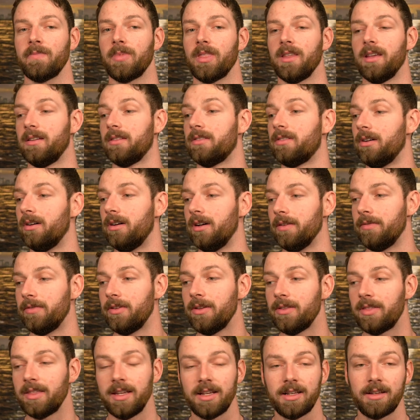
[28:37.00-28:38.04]
So if you
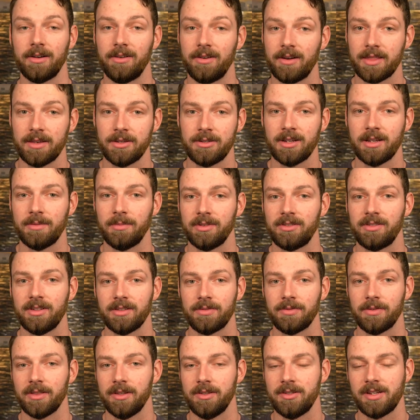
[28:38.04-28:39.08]
think going to the gym is just
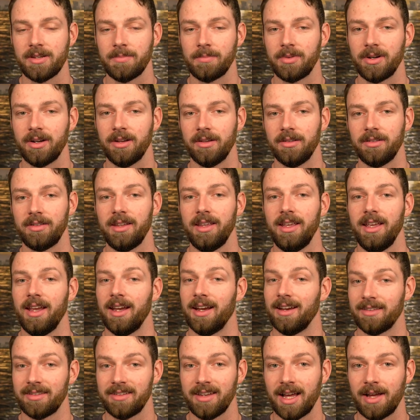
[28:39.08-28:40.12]
for the gym bros, and
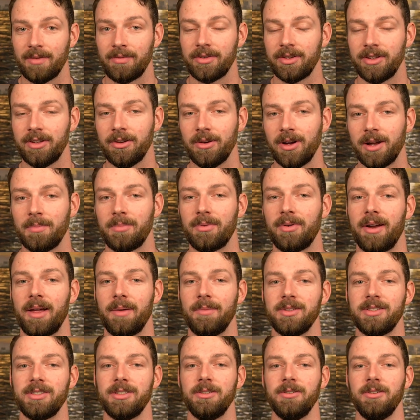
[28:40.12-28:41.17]
it's not for you, I
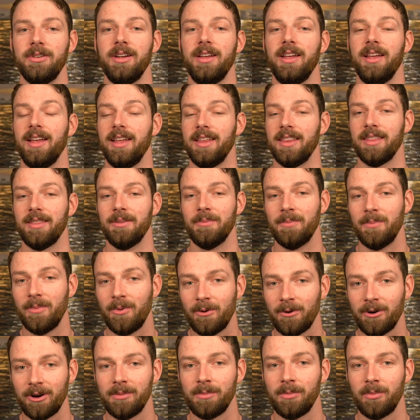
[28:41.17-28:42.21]
promise you, the
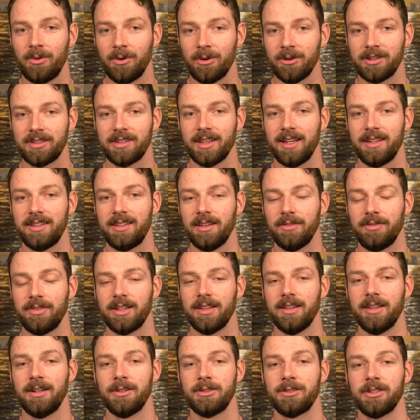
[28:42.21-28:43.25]
more and more scientific
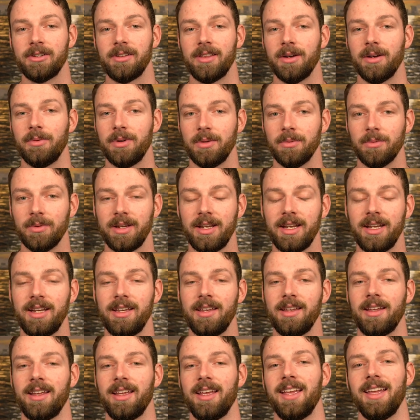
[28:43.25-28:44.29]
literature that we
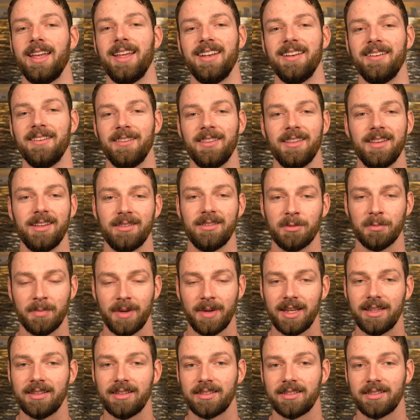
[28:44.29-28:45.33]
read and these
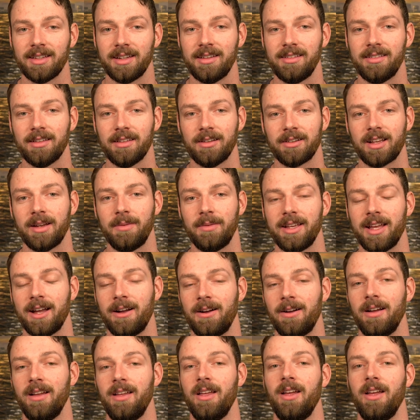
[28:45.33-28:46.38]
amazing studies that are coming
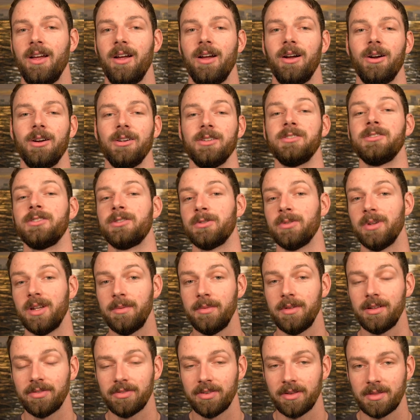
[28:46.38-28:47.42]
out are
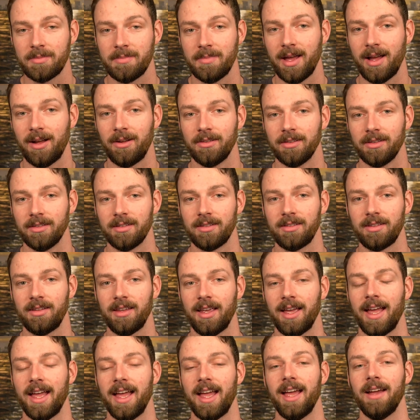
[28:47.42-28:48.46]
screaming from the mountains
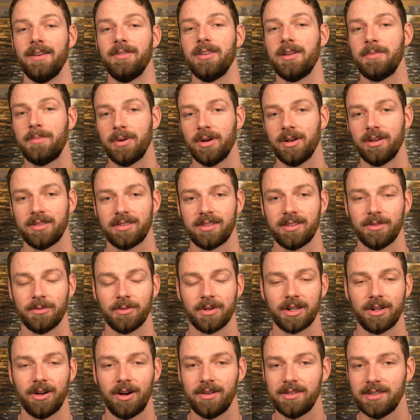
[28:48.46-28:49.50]
at every person,
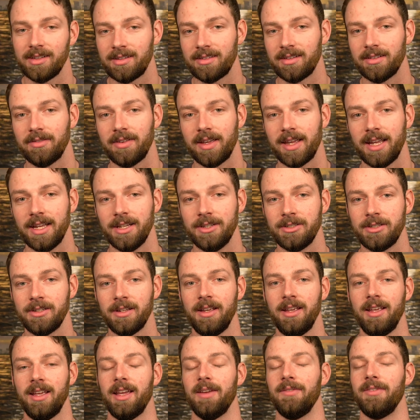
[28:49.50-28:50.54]
regardless of age.
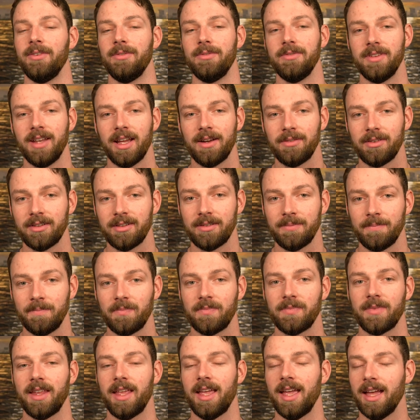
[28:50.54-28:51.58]
If you've never,
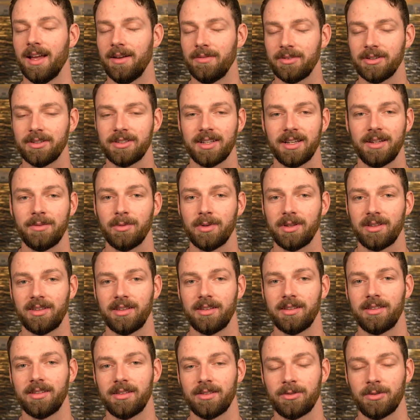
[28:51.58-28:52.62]
ever done
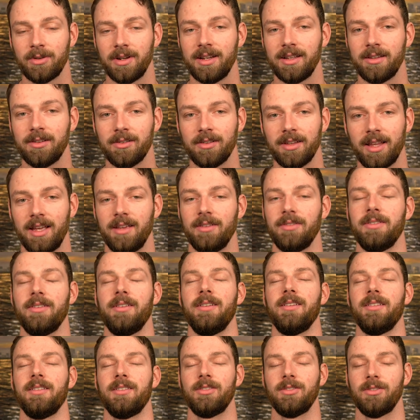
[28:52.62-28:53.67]
resistance training in your life,
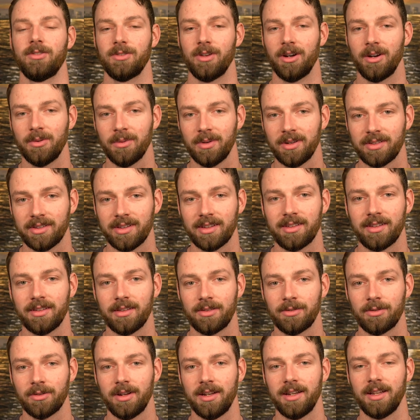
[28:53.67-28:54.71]
start resistance
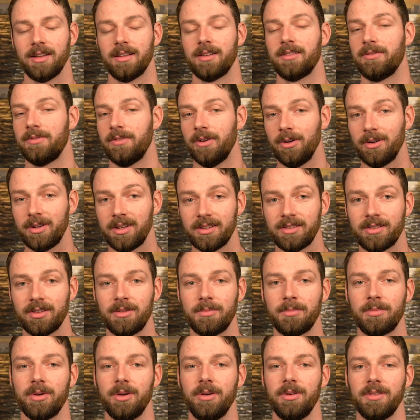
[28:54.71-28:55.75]
training. Focus on
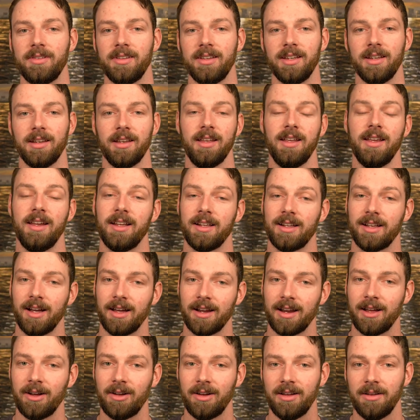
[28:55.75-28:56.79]
protein. Cut
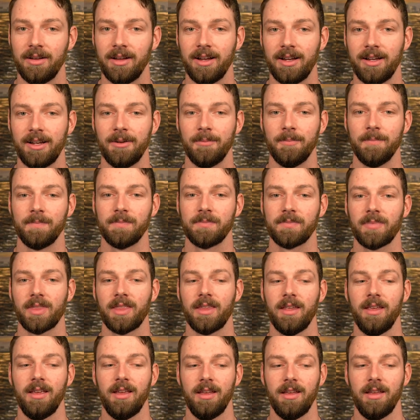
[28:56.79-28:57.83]
out,
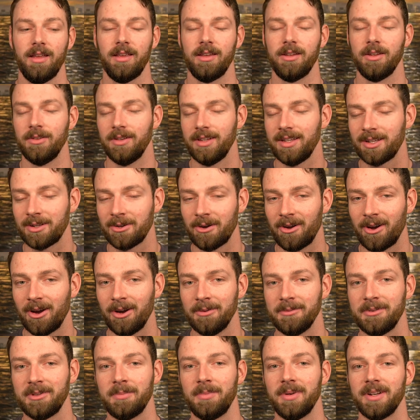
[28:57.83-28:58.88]
you need
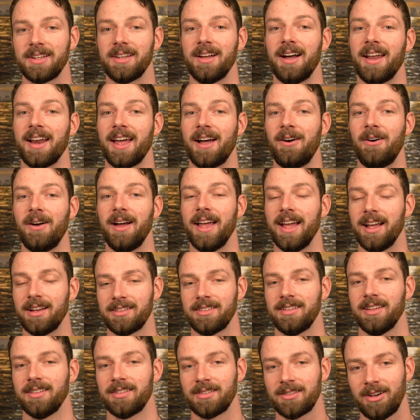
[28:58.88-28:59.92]
carbs, but cut out
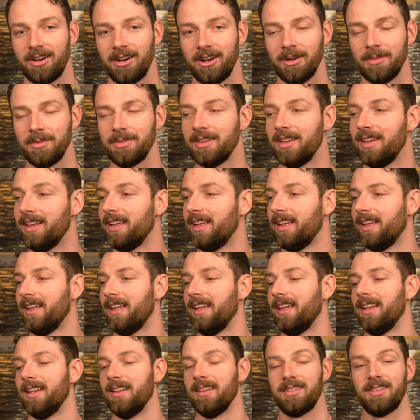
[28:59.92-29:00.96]
excess carbs.
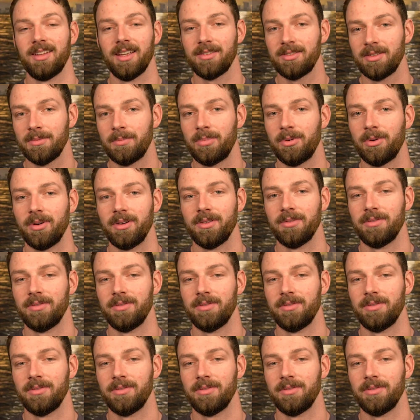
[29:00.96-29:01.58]
This stuff's important,